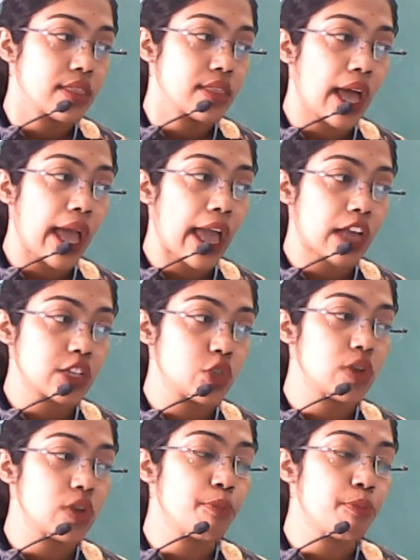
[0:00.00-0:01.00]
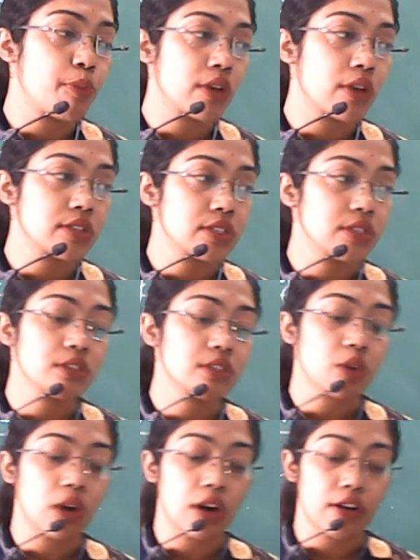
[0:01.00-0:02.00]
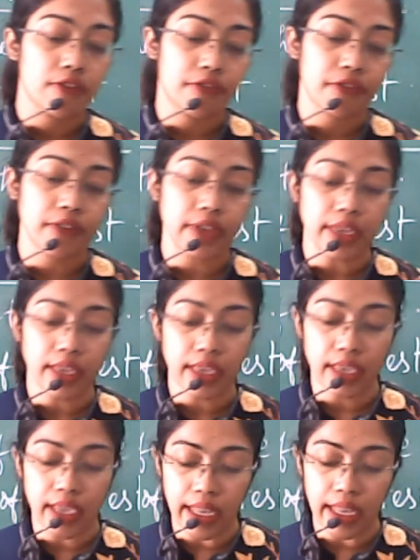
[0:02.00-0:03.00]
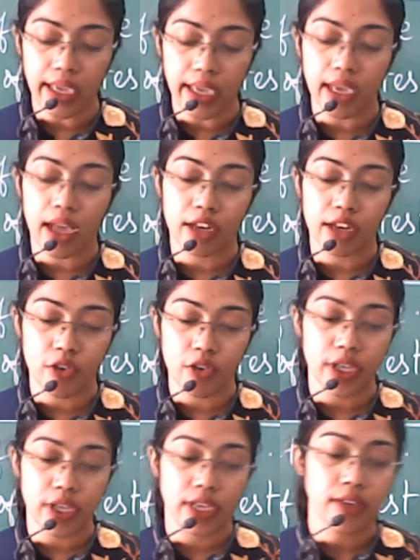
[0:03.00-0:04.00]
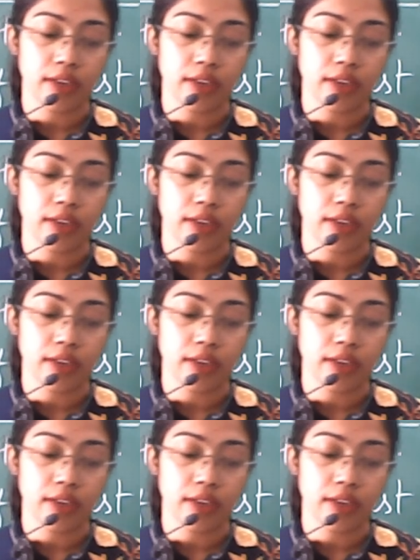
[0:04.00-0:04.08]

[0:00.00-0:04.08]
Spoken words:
actual process of killing a tree,